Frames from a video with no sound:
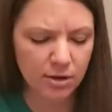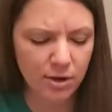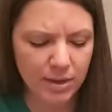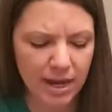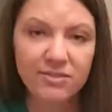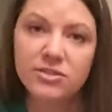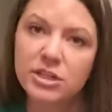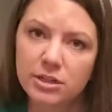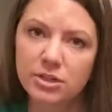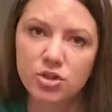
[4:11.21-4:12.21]
I would have
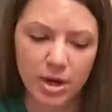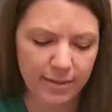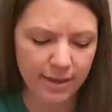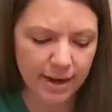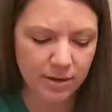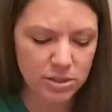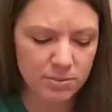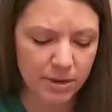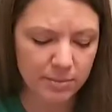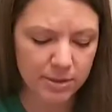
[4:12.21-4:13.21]
to try that out to
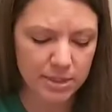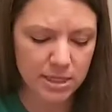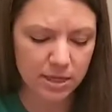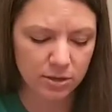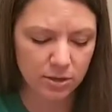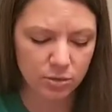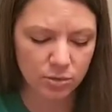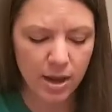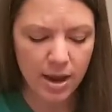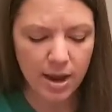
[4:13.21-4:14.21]
be able to tell
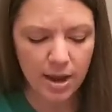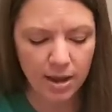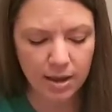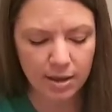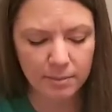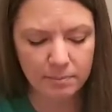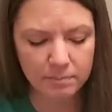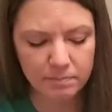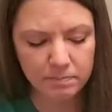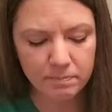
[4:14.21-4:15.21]
you
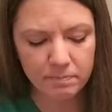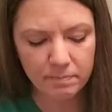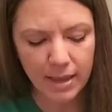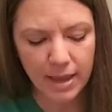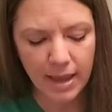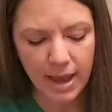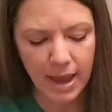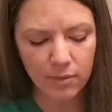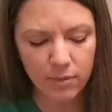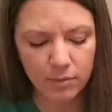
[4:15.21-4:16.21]

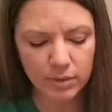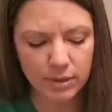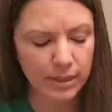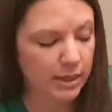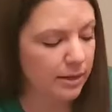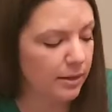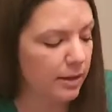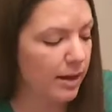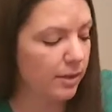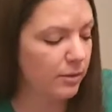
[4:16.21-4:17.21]
how it really